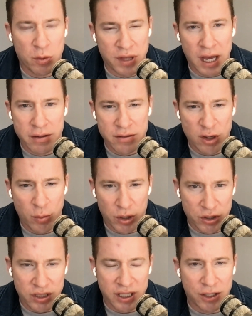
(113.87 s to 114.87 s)
without so
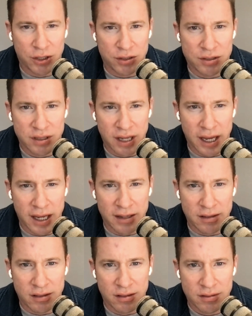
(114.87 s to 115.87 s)
much guilt
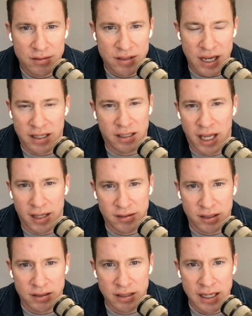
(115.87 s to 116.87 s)
and second
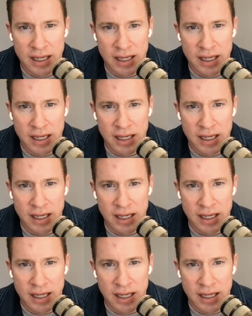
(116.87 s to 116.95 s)
guessing.